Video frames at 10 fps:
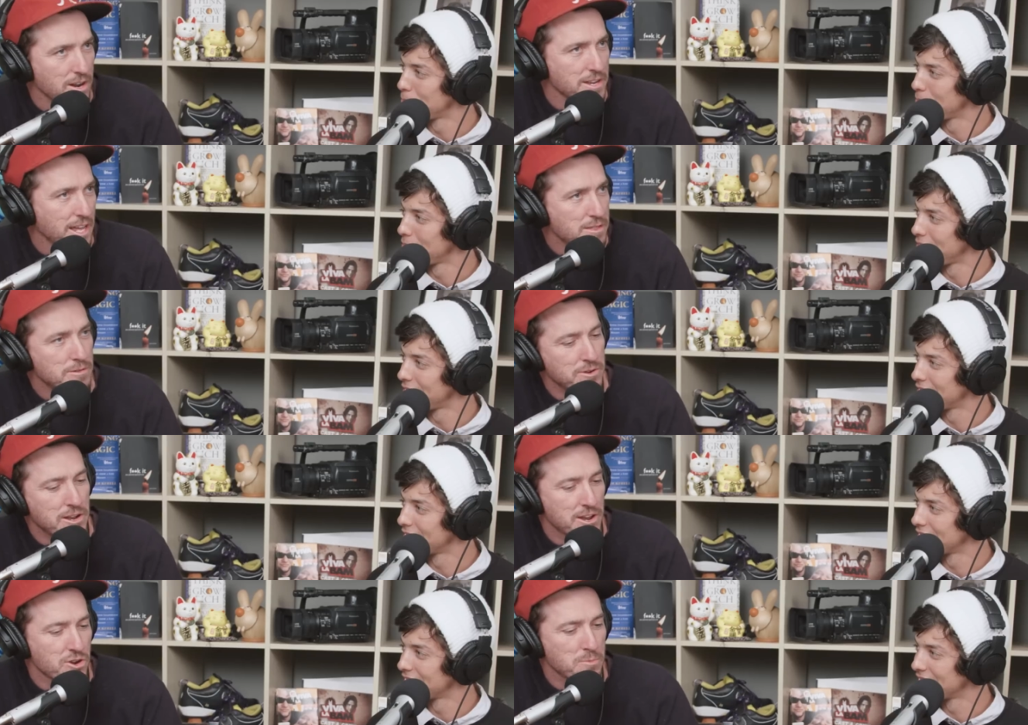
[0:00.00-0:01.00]
Speaker 1: All right, take us through
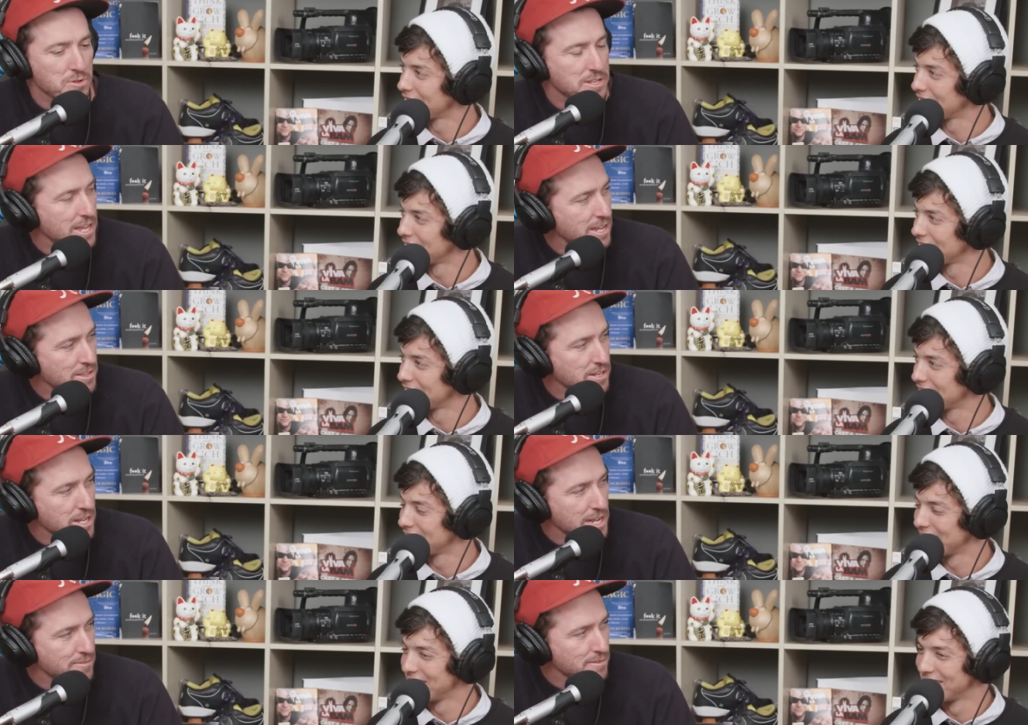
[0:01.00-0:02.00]
a normal day in the
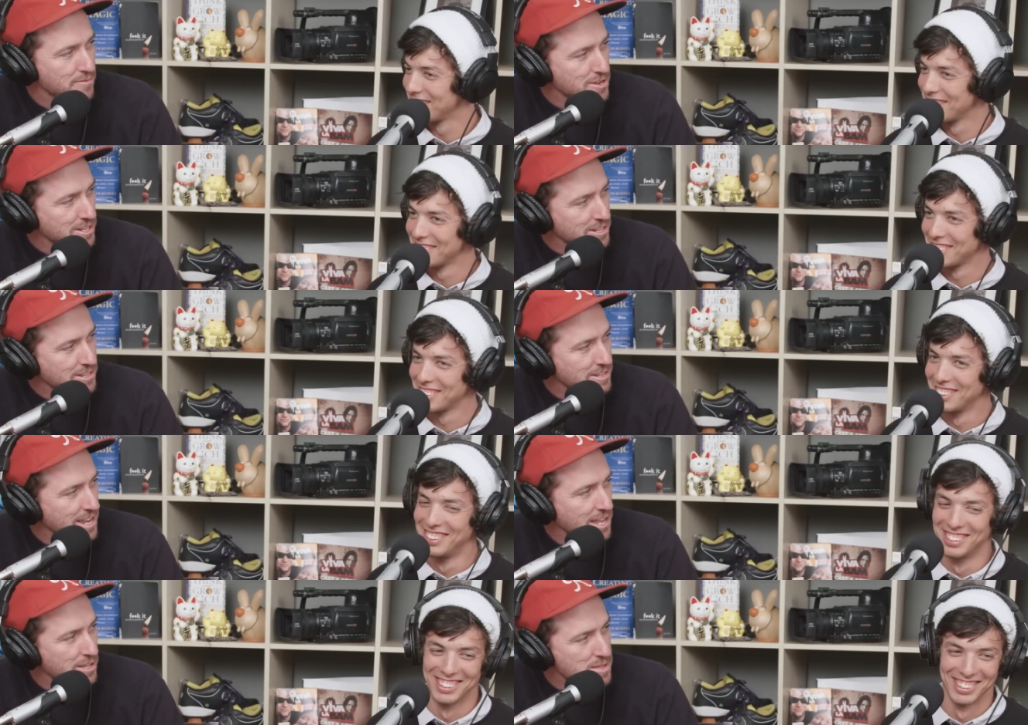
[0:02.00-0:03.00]
life of fucking
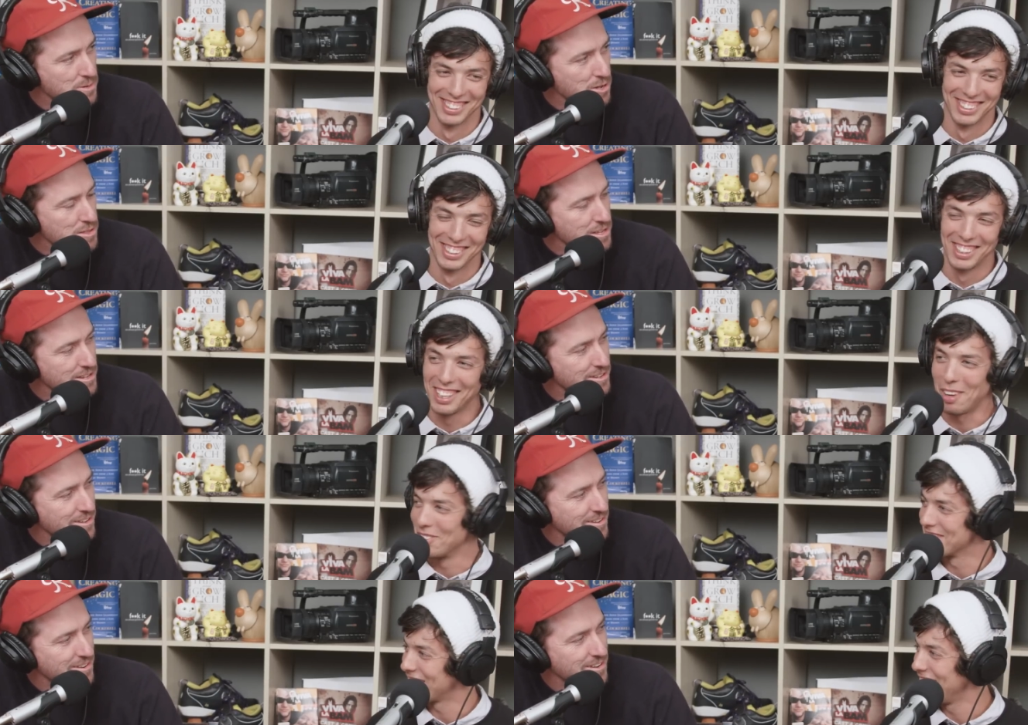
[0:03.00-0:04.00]
Daniel Espinoza.
Speaker 2: Am
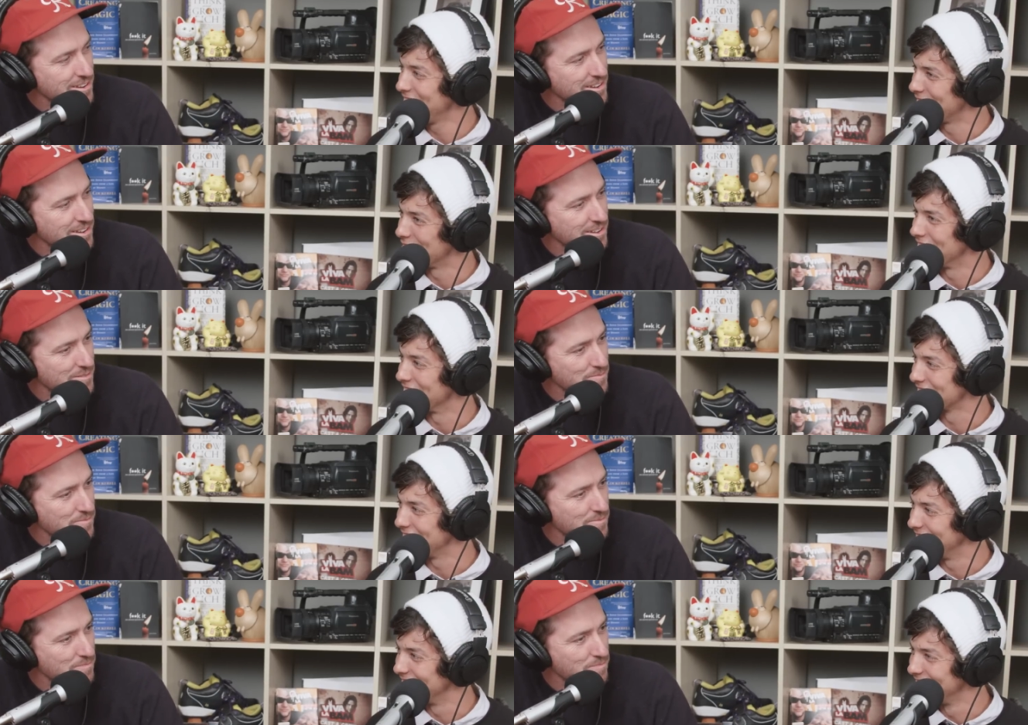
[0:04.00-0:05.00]
I skating or am I not
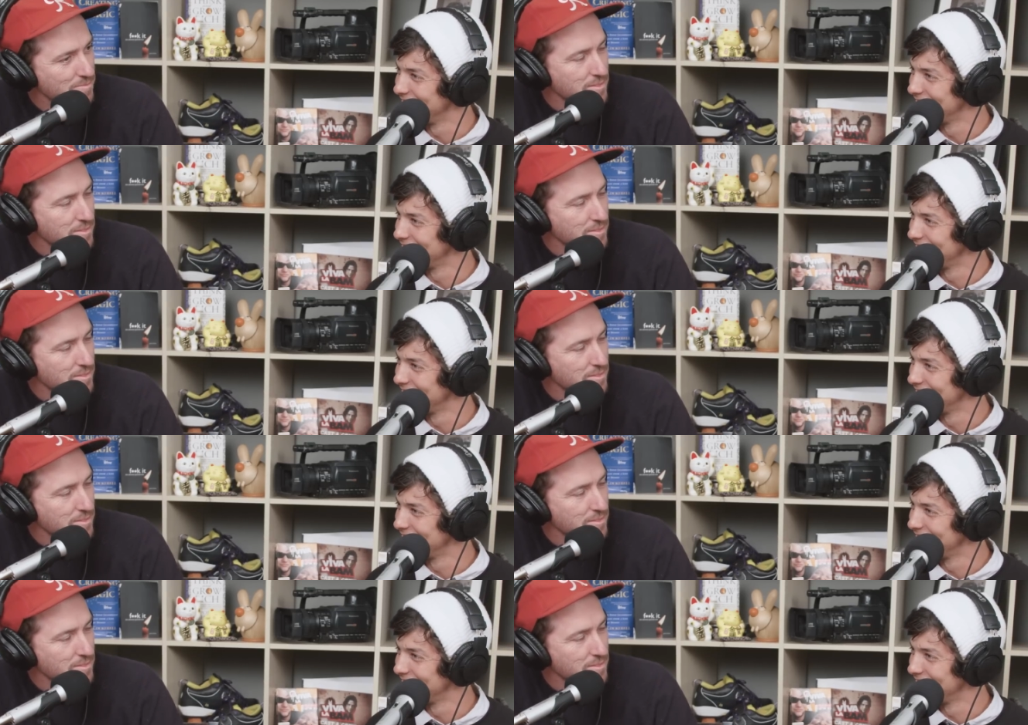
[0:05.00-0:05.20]
skating?